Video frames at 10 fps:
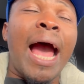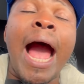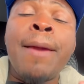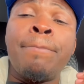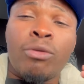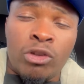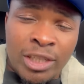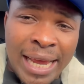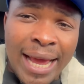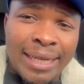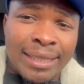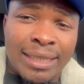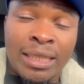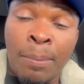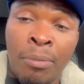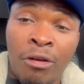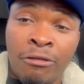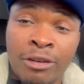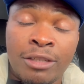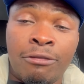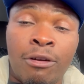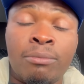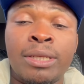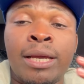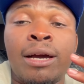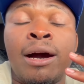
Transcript: I protect the profit from the